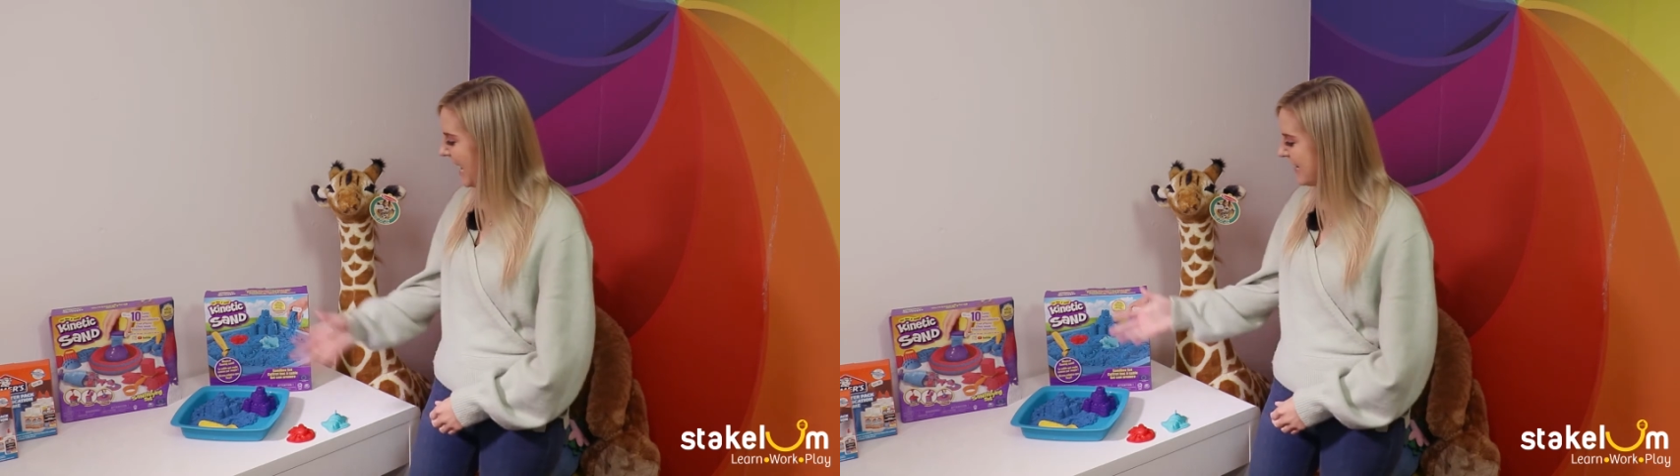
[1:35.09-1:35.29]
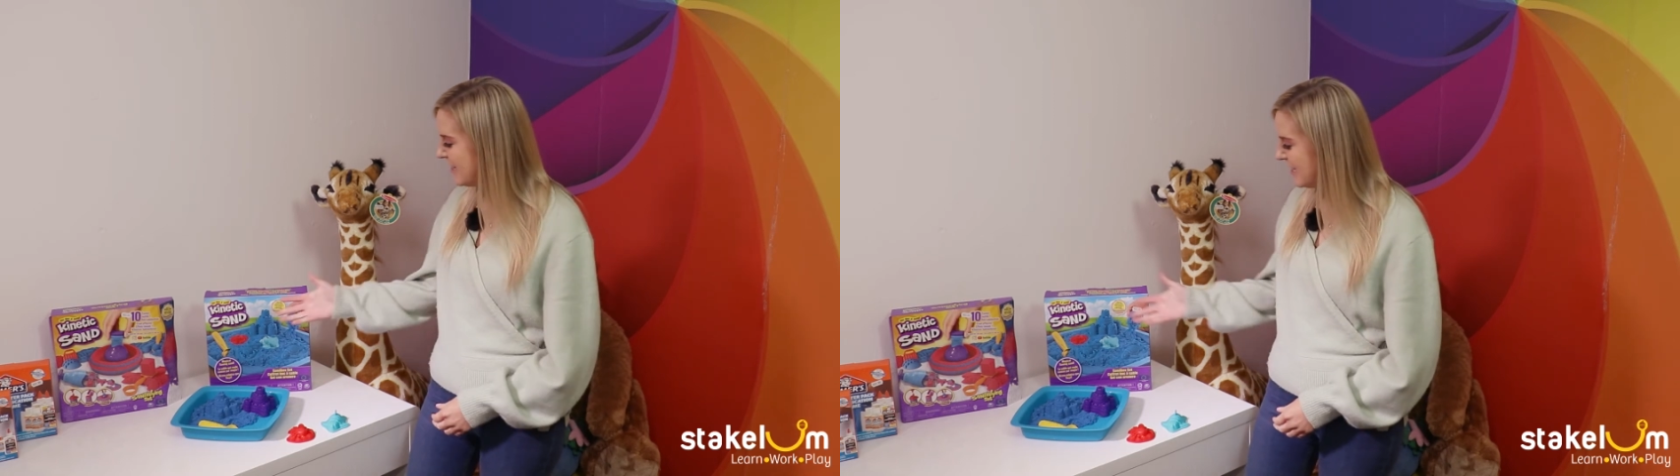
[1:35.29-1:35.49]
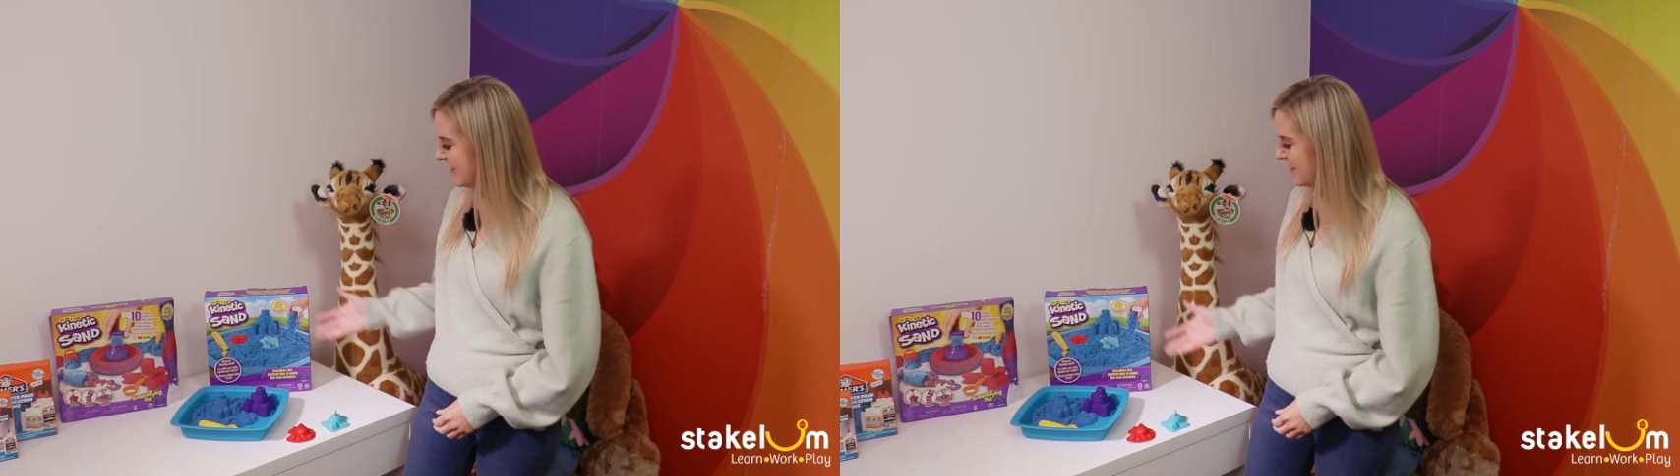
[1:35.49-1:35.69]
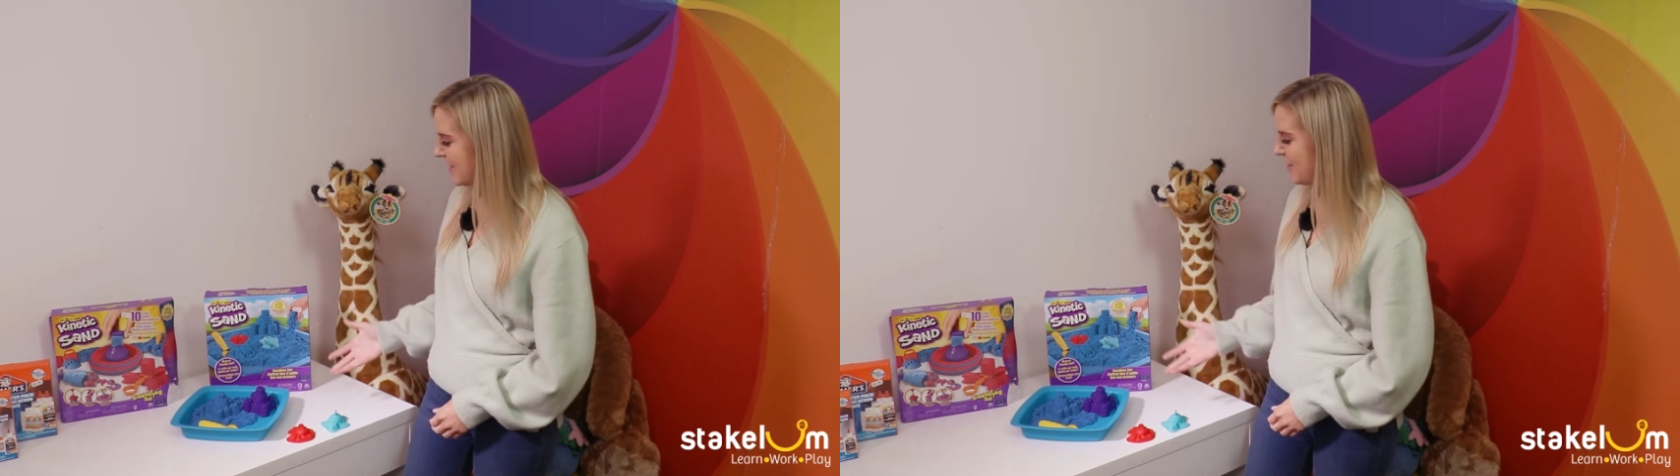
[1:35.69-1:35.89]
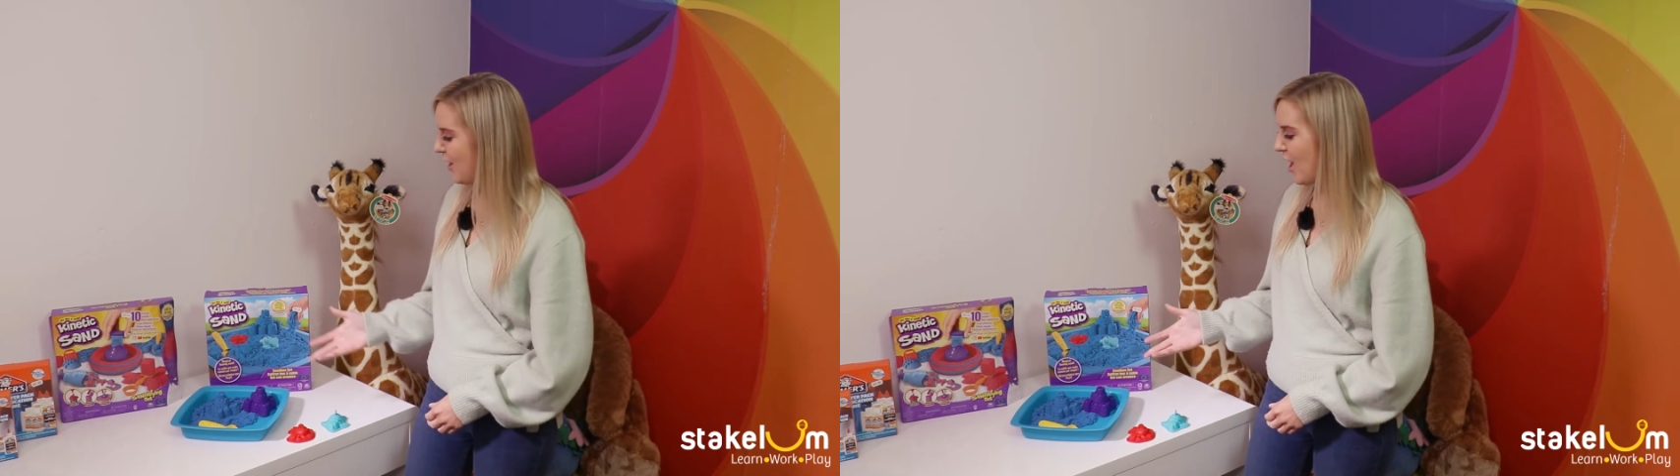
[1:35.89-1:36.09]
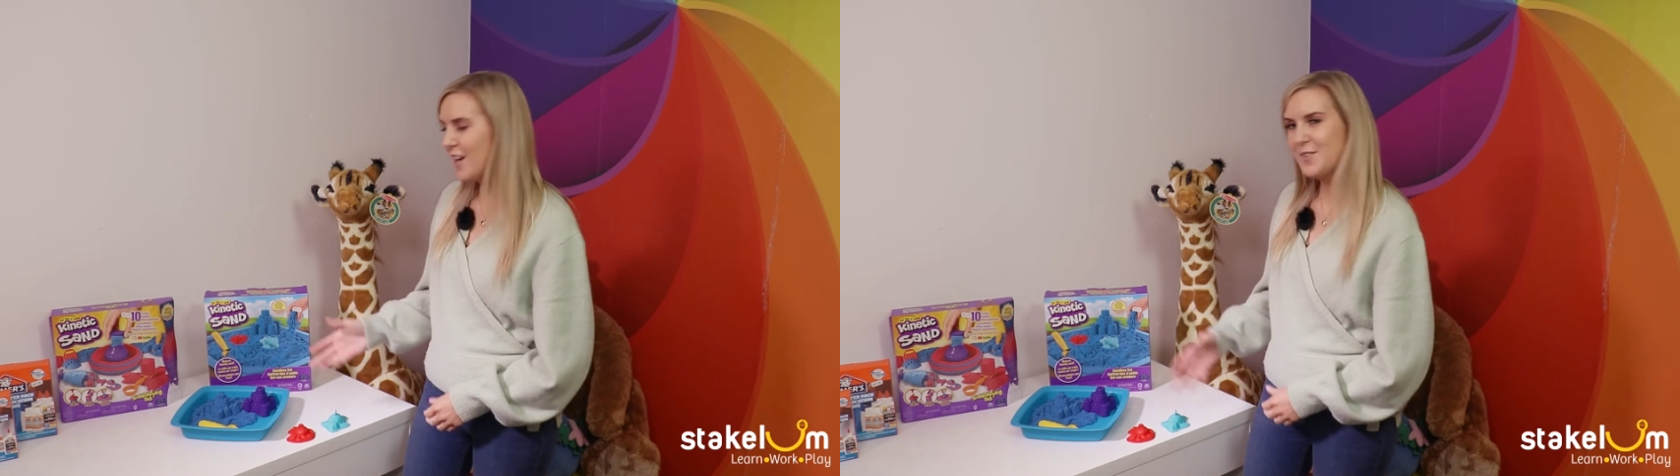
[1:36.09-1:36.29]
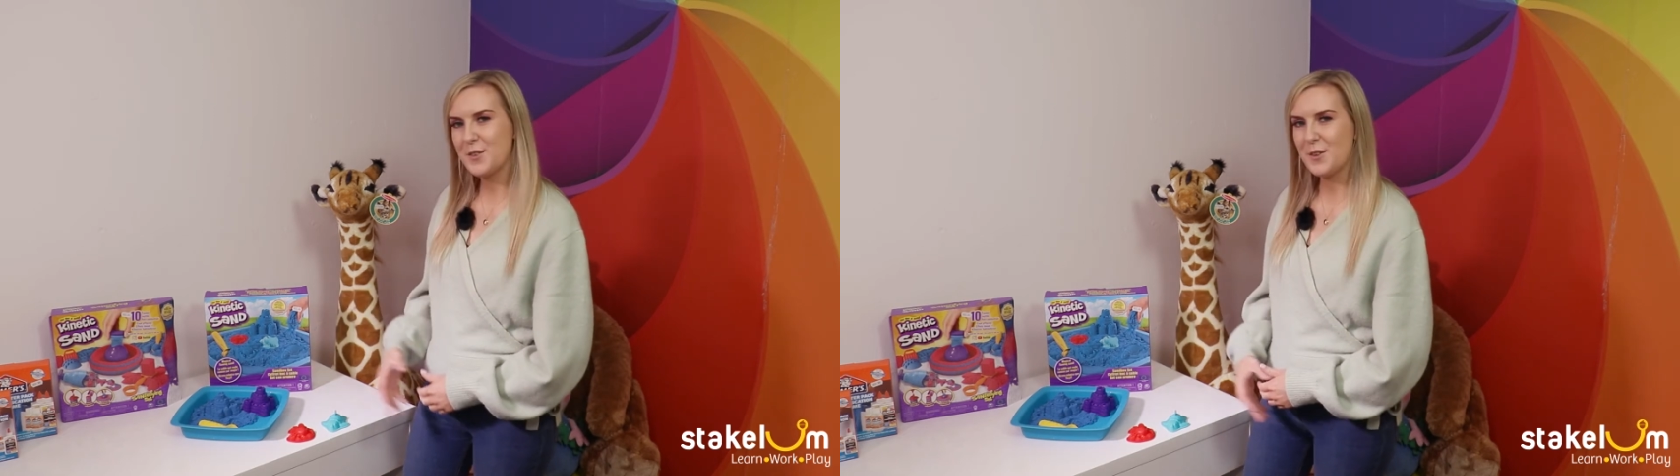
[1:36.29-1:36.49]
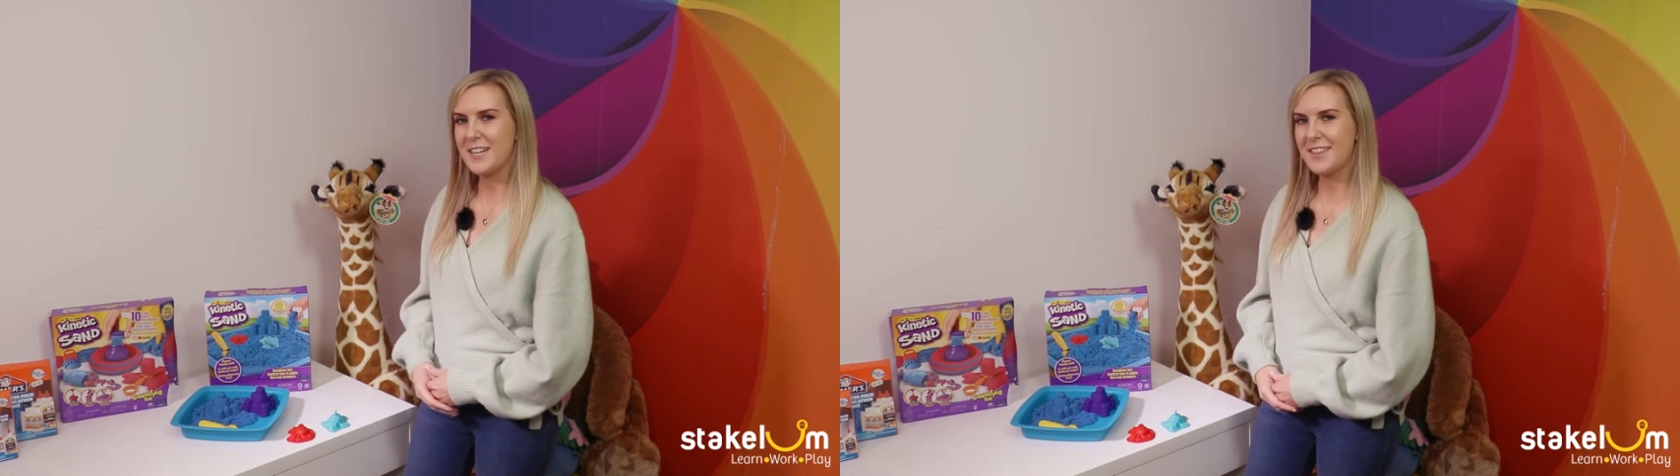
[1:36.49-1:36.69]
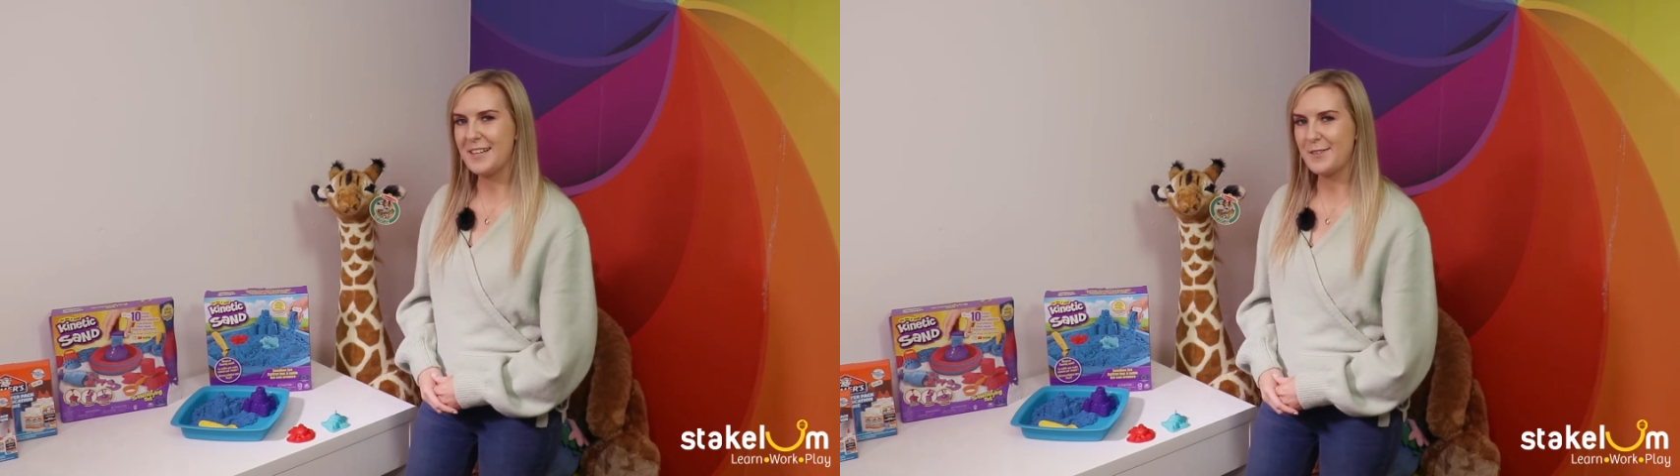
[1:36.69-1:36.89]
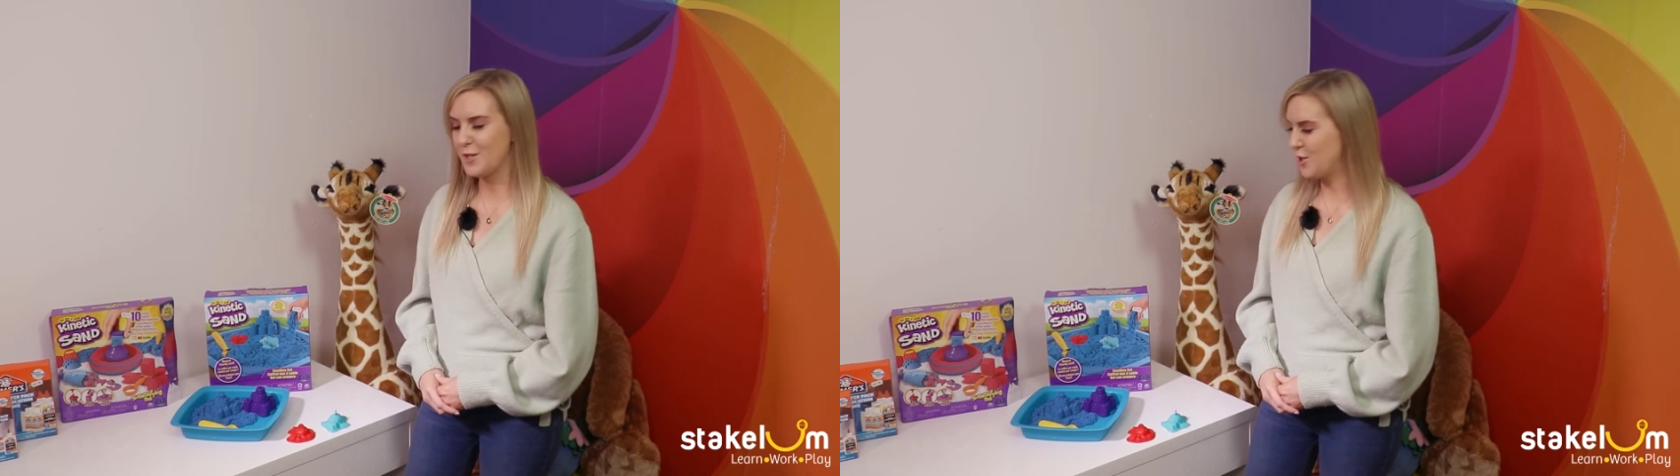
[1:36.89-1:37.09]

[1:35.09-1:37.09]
As you can see, there are lots of great things for